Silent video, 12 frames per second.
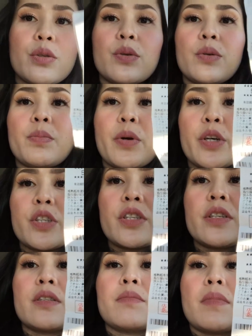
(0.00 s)
to
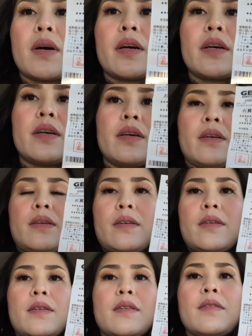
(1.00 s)
purchase my
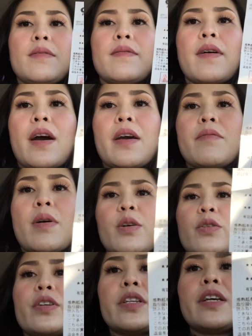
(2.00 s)

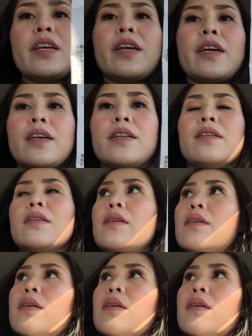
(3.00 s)
500 yen